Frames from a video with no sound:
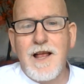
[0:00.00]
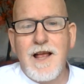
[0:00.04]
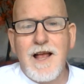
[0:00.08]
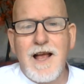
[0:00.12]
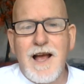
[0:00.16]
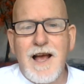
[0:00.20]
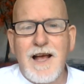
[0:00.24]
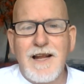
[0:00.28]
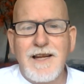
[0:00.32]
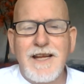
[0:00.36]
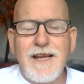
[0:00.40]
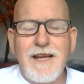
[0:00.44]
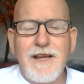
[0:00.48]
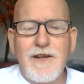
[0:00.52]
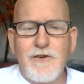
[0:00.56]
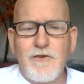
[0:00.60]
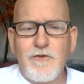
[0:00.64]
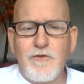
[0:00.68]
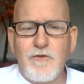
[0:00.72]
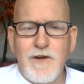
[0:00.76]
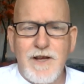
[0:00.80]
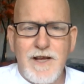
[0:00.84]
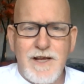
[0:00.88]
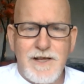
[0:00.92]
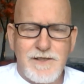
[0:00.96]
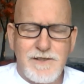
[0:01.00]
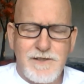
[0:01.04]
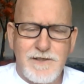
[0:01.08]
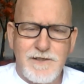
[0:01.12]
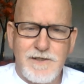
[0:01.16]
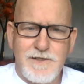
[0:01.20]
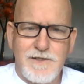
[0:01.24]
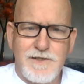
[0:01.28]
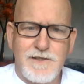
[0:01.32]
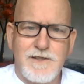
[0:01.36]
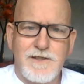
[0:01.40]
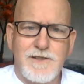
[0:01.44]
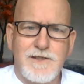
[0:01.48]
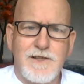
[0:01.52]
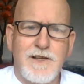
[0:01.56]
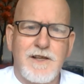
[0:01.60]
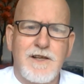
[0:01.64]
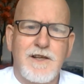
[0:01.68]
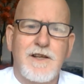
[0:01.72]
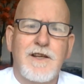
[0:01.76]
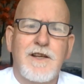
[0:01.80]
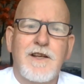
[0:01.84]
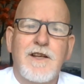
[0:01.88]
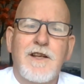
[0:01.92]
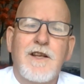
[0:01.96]
And he addresses
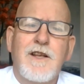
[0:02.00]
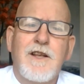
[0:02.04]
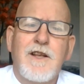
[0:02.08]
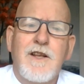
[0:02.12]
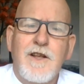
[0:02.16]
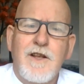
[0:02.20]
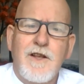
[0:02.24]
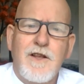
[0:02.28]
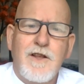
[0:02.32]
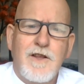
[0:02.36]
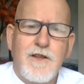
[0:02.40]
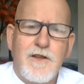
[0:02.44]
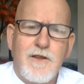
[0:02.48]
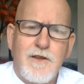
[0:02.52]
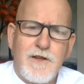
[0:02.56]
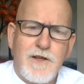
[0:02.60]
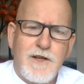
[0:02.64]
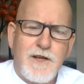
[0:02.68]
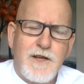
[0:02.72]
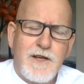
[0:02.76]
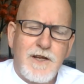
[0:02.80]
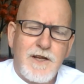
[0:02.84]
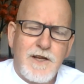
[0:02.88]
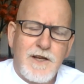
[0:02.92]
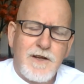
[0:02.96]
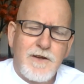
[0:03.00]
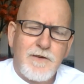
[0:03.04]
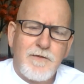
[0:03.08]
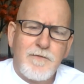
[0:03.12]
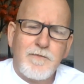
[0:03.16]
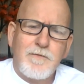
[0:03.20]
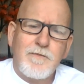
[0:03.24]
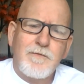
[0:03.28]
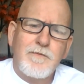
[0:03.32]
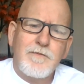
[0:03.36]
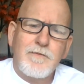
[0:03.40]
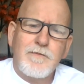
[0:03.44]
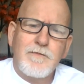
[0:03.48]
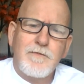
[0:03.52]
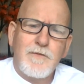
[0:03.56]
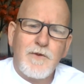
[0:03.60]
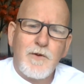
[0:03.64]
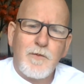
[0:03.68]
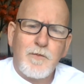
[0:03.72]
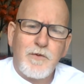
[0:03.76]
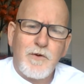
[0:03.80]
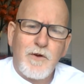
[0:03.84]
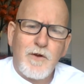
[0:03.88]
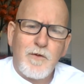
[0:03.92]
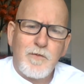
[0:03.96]
the
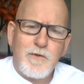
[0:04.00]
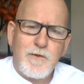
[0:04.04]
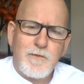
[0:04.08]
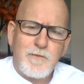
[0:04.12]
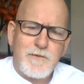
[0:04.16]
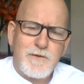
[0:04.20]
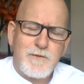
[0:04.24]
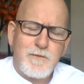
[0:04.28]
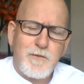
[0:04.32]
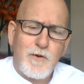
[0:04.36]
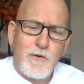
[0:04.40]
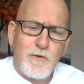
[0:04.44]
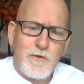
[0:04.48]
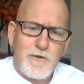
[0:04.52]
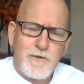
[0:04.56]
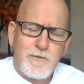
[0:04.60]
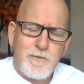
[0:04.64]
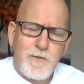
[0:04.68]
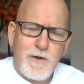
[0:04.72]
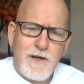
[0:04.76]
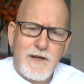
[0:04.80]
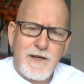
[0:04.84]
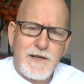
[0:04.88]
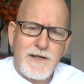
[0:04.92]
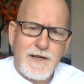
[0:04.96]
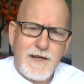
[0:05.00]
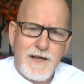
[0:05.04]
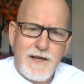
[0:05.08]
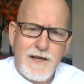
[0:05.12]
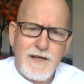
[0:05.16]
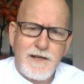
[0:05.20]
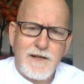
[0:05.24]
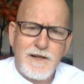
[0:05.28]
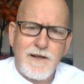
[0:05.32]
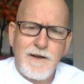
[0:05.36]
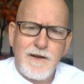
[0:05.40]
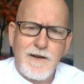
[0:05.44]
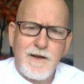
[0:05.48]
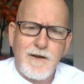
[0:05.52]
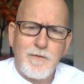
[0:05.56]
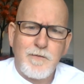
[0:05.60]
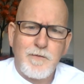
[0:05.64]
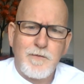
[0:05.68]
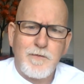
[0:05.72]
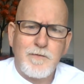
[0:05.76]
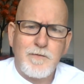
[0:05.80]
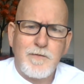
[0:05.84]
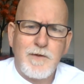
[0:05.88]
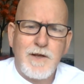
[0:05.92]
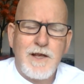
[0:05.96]
problems posed by Ken
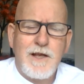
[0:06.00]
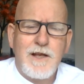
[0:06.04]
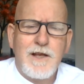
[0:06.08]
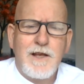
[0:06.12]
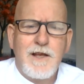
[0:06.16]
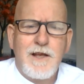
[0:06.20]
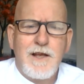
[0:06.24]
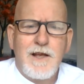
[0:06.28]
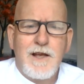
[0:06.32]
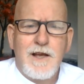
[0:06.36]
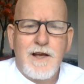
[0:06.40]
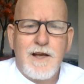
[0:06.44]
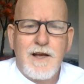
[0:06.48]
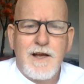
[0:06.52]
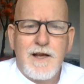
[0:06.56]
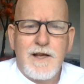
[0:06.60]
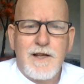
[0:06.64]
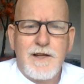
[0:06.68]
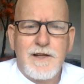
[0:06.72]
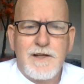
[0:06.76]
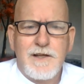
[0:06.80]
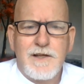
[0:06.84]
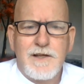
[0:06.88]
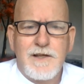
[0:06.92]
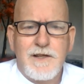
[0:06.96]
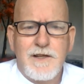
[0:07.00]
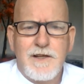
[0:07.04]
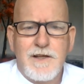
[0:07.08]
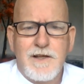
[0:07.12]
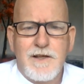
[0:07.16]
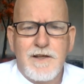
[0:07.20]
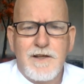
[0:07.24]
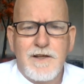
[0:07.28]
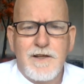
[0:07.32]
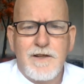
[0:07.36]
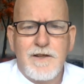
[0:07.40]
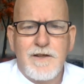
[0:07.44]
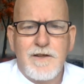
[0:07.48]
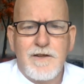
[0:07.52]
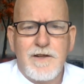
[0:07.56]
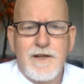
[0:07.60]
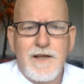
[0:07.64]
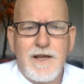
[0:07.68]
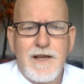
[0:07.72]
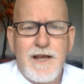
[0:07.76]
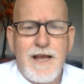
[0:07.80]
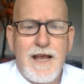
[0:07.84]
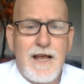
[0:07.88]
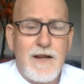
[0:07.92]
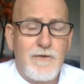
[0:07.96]
Ham and
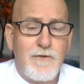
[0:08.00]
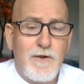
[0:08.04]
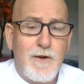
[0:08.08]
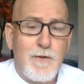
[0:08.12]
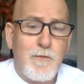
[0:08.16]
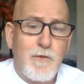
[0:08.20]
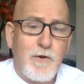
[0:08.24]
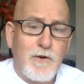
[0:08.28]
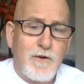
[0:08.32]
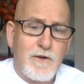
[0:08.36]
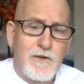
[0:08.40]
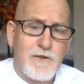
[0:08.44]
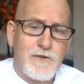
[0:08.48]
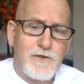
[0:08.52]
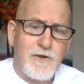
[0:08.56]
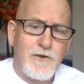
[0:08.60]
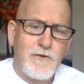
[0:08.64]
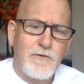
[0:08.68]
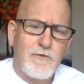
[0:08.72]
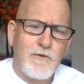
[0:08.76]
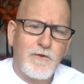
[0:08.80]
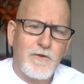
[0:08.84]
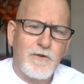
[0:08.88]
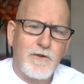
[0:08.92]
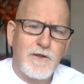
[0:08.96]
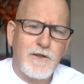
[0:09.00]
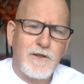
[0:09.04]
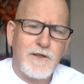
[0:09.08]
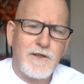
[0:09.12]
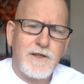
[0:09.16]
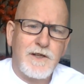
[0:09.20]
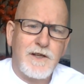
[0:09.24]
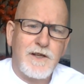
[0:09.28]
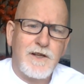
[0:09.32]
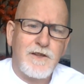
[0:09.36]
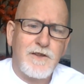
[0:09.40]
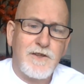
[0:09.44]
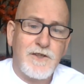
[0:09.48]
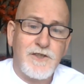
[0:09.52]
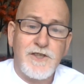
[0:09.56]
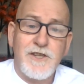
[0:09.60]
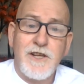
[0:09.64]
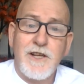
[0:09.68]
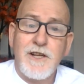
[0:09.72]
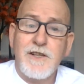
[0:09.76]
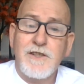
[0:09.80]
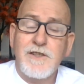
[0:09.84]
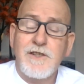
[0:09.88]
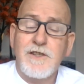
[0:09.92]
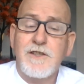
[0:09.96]
Henry Morris, who wrote the
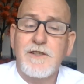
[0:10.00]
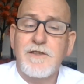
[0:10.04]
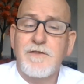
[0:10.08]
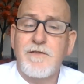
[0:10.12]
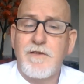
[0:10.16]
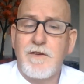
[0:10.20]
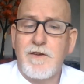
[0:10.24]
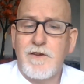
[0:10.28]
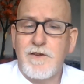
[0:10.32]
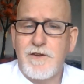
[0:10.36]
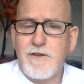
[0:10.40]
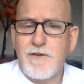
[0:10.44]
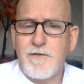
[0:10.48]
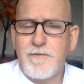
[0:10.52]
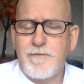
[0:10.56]
Genesis flood.